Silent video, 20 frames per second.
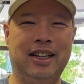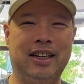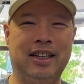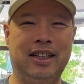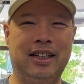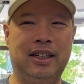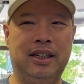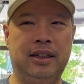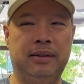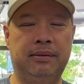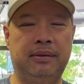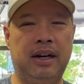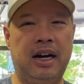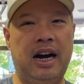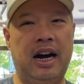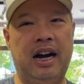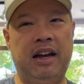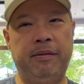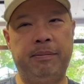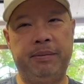
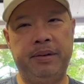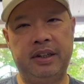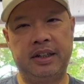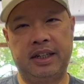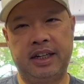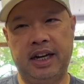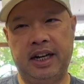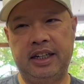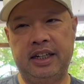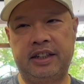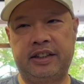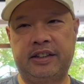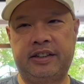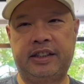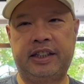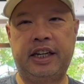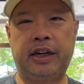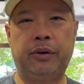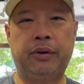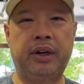I've been kind of
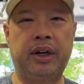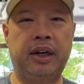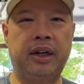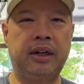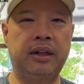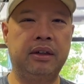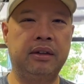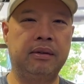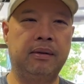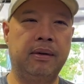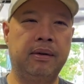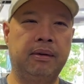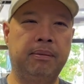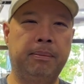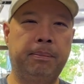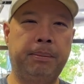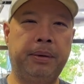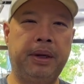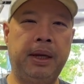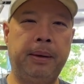steering
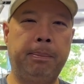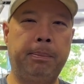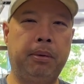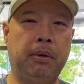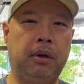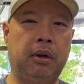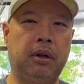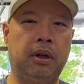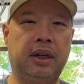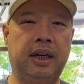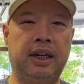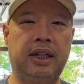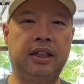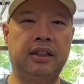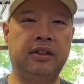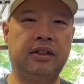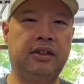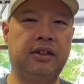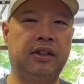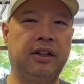people
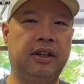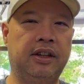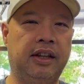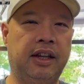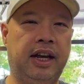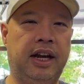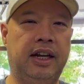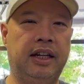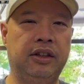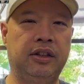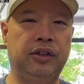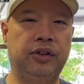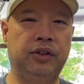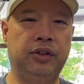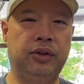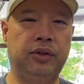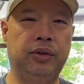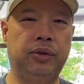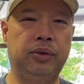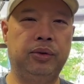into that
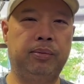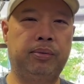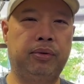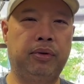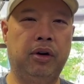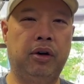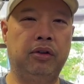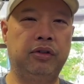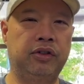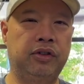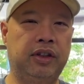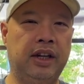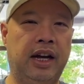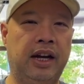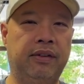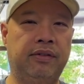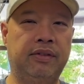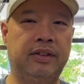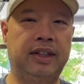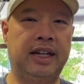new
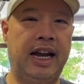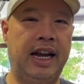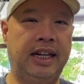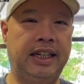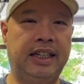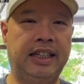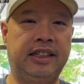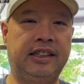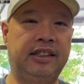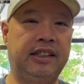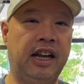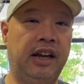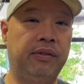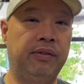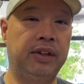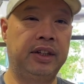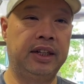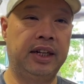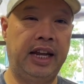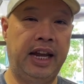ProStaff
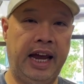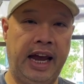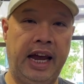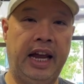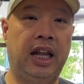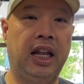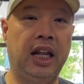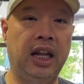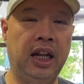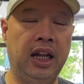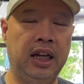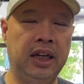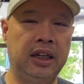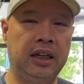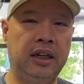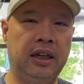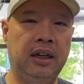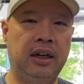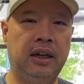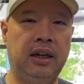97L,
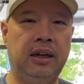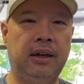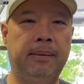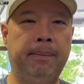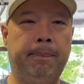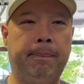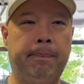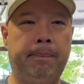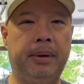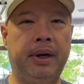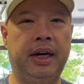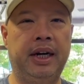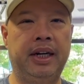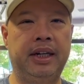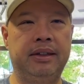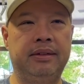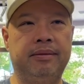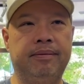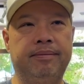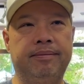
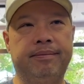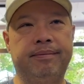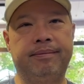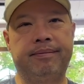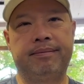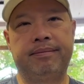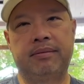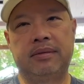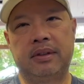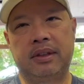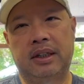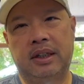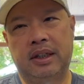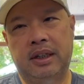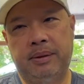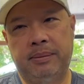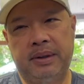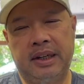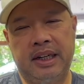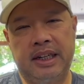but
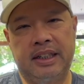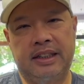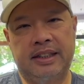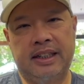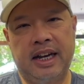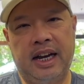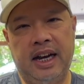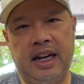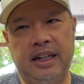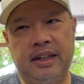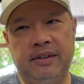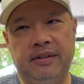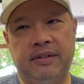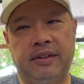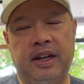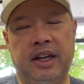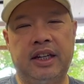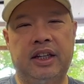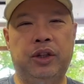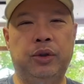I mean, it's kind of
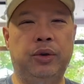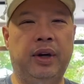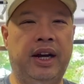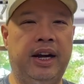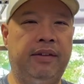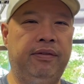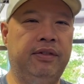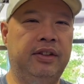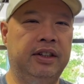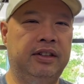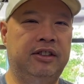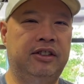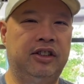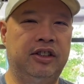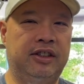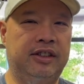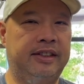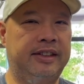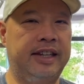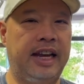like you have to
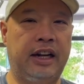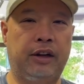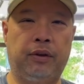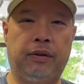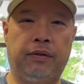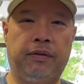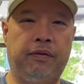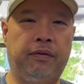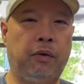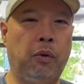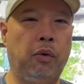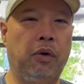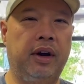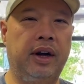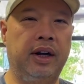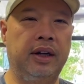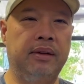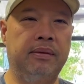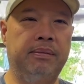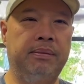just settle for
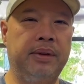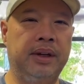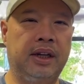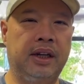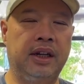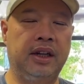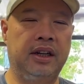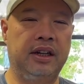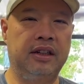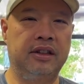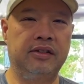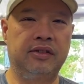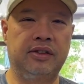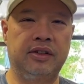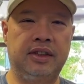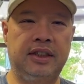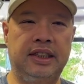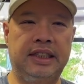it because